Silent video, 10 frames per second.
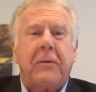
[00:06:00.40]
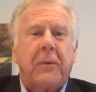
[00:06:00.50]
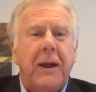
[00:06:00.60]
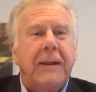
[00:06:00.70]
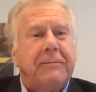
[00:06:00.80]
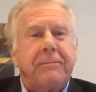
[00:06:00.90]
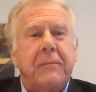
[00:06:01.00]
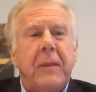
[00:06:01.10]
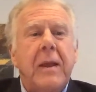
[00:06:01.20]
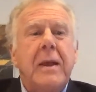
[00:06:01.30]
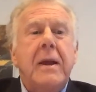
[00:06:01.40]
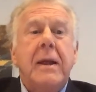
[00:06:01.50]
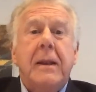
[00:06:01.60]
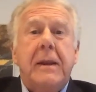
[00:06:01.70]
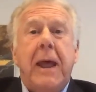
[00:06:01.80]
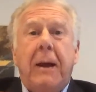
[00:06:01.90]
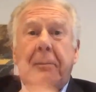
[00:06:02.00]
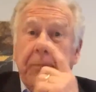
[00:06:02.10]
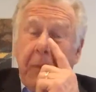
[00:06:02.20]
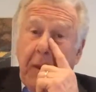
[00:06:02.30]
right? Now,
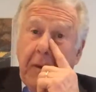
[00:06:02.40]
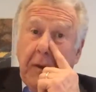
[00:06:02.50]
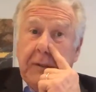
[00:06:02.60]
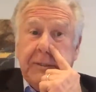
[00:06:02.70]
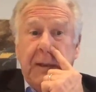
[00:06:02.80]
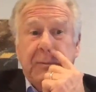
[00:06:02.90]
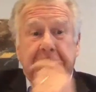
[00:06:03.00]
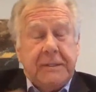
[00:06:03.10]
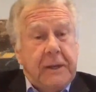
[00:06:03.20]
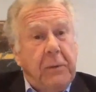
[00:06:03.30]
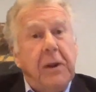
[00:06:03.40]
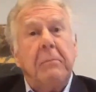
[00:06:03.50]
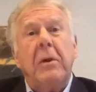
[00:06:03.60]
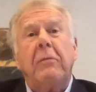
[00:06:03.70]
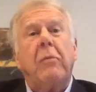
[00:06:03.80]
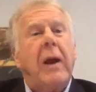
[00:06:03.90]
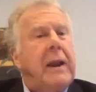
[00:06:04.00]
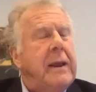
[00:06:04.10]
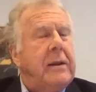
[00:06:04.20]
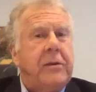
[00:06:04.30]
assumptions. So we're going to move right
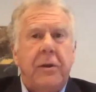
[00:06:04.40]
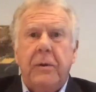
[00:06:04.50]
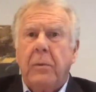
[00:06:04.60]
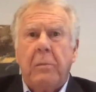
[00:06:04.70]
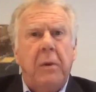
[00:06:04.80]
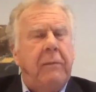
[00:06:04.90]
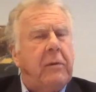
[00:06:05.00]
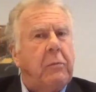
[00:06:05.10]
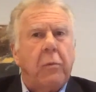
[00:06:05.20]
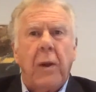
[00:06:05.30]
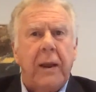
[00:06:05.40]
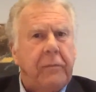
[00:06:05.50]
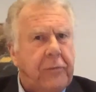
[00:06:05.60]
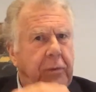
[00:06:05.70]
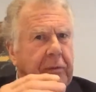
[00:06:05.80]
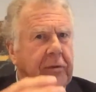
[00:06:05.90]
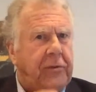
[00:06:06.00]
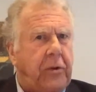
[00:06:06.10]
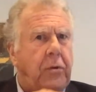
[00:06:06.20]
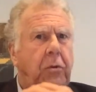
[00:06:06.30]
into. We're moving right through this
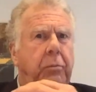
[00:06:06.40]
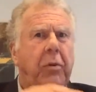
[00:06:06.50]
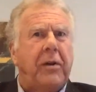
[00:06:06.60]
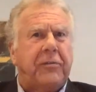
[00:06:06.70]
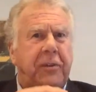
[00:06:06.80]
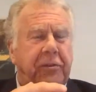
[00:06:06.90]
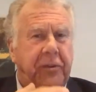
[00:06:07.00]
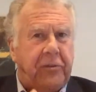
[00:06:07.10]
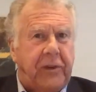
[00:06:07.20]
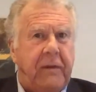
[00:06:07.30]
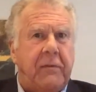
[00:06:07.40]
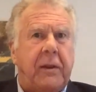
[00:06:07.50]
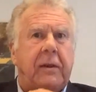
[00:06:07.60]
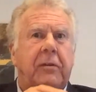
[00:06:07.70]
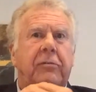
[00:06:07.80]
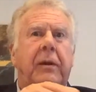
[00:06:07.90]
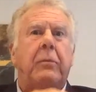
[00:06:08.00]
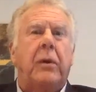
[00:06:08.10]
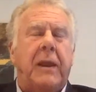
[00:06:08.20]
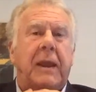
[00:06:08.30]
whole process this evening because I
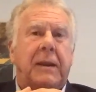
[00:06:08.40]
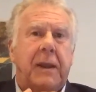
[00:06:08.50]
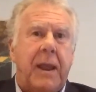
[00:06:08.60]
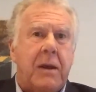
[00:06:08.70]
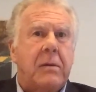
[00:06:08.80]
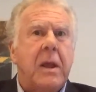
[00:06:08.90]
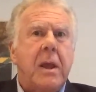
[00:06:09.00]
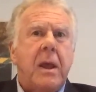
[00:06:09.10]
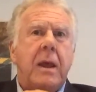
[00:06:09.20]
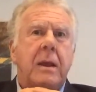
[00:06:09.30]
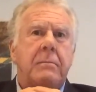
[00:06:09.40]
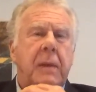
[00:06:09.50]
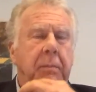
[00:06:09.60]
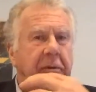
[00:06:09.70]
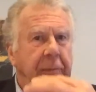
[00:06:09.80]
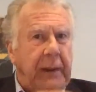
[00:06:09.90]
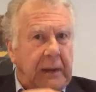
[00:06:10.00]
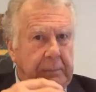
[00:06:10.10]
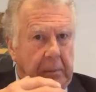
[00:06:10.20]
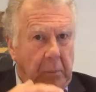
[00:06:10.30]
want to get down and maybe spend a
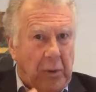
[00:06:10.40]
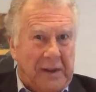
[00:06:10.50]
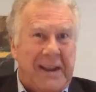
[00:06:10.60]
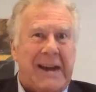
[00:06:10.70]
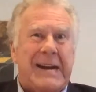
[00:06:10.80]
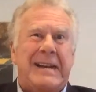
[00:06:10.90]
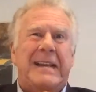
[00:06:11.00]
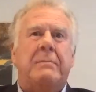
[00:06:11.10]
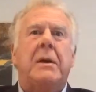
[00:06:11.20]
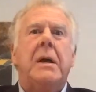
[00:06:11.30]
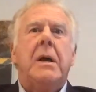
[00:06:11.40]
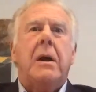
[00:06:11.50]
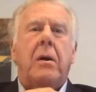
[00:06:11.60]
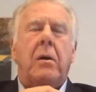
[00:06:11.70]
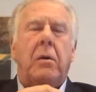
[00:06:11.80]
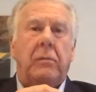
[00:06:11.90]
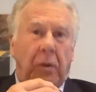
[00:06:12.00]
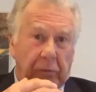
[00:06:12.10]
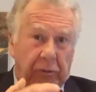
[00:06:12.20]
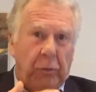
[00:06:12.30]
little bit more time
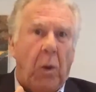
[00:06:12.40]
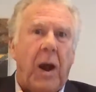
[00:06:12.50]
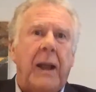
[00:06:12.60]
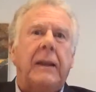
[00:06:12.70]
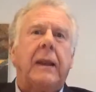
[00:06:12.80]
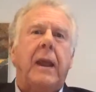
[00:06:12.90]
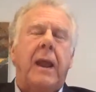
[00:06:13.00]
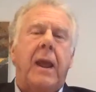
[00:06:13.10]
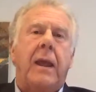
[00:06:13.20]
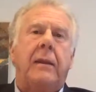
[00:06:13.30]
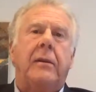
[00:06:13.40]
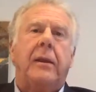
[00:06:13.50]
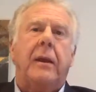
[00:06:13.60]
on SWOT. And